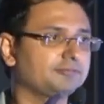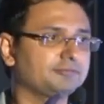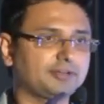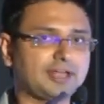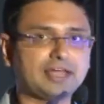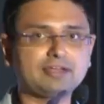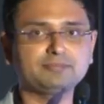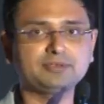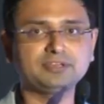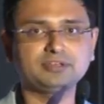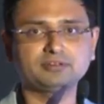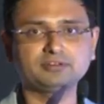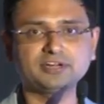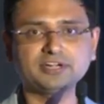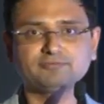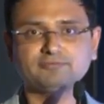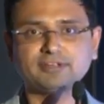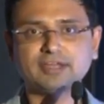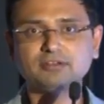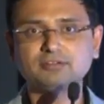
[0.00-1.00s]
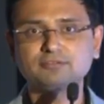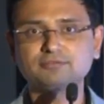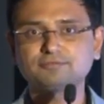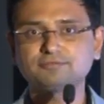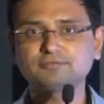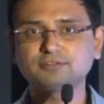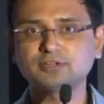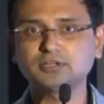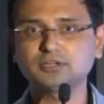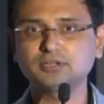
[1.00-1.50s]
I've been a great fan
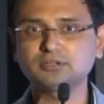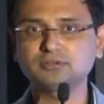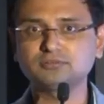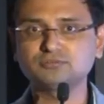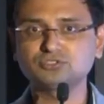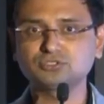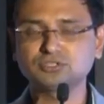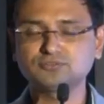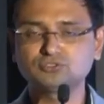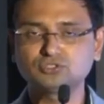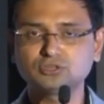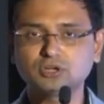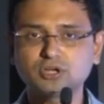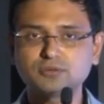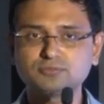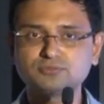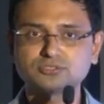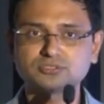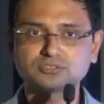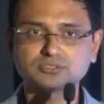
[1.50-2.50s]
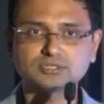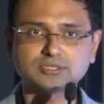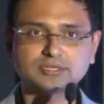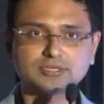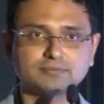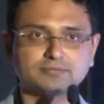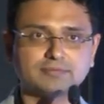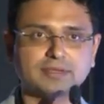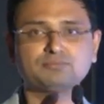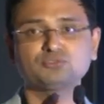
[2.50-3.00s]
of Steve Jobs.
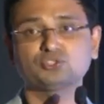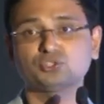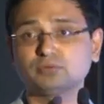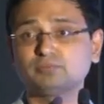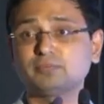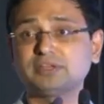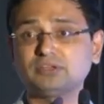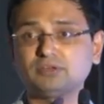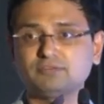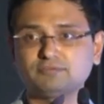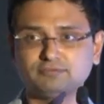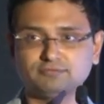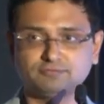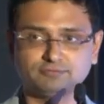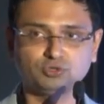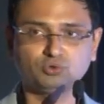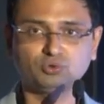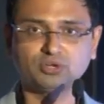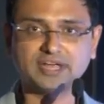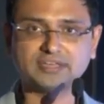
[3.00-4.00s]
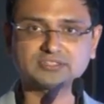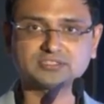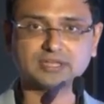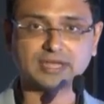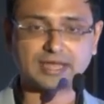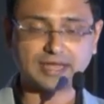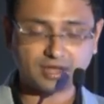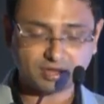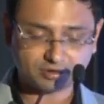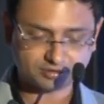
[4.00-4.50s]
I'm sure many of you guys
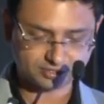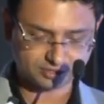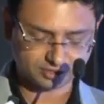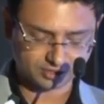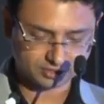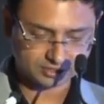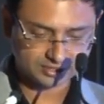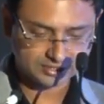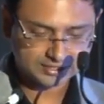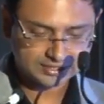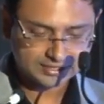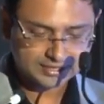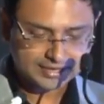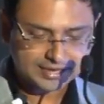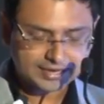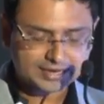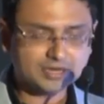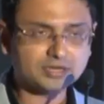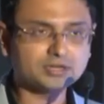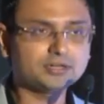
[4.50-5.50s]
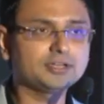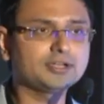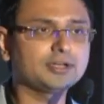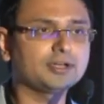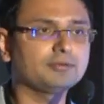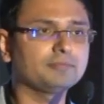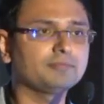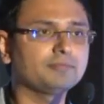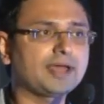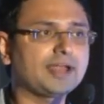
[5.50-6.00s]
are here. And
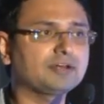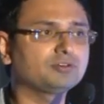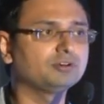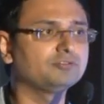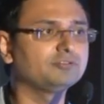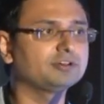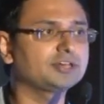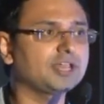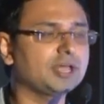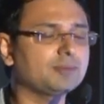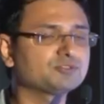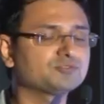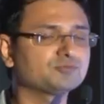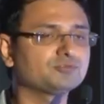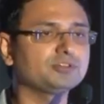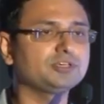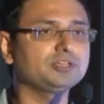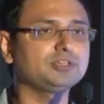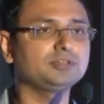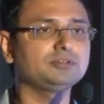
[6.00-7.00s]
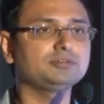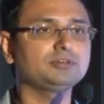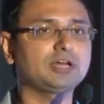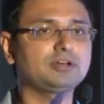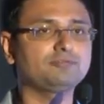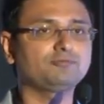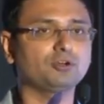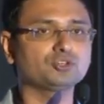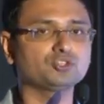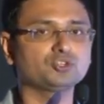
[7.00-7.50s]
at GoodWorkLabs, we
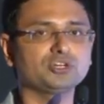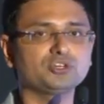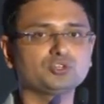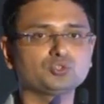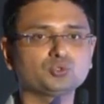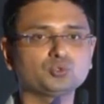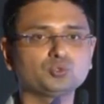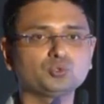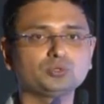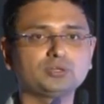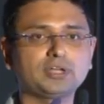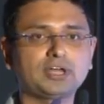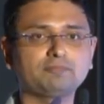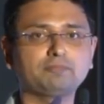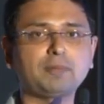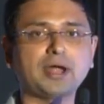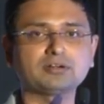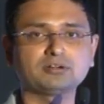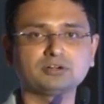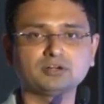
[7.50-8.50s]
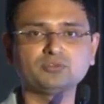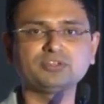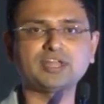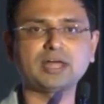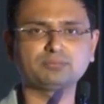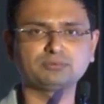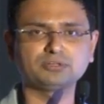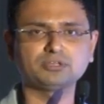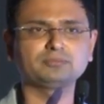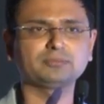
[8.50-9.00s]
are fortunate to have partnered with
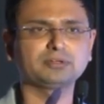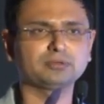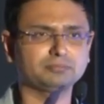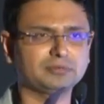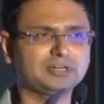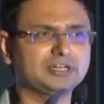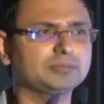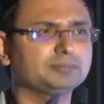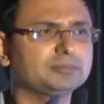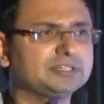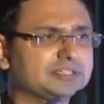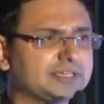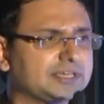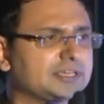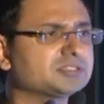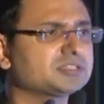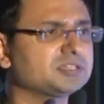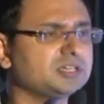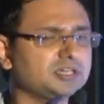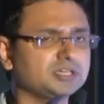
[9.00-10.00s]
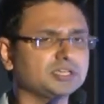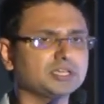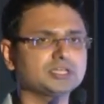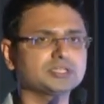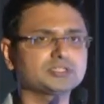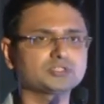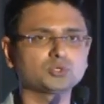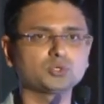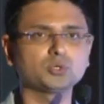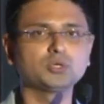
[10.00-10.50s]
Apple on multiple things in
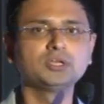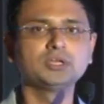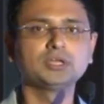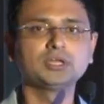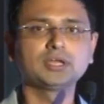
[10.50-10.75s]
India. So